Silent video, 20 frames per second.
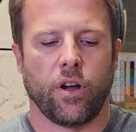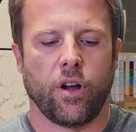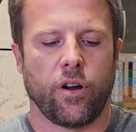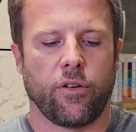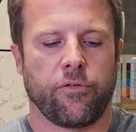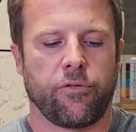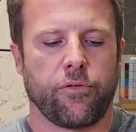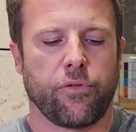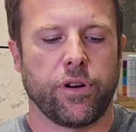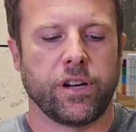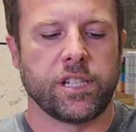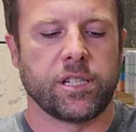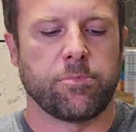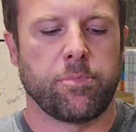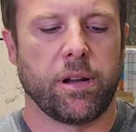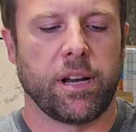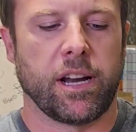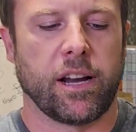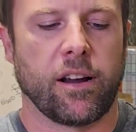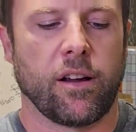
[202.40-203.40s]
are free
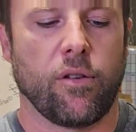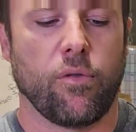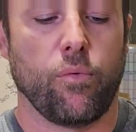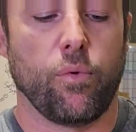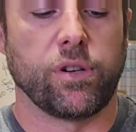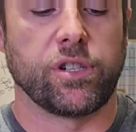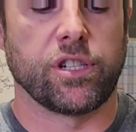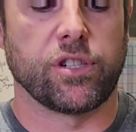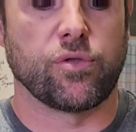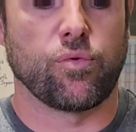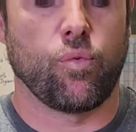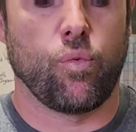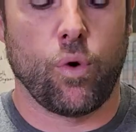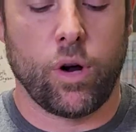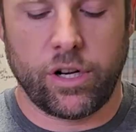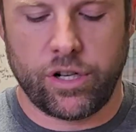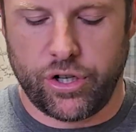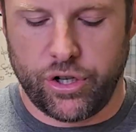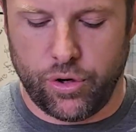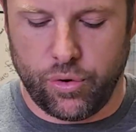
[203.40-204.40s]
spinning, which is
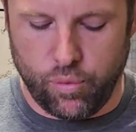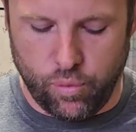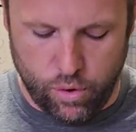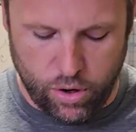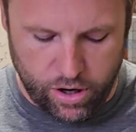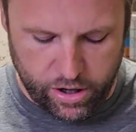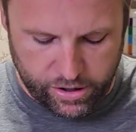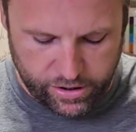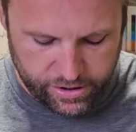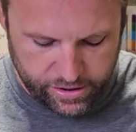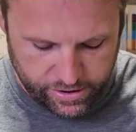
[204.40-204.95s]
what you want.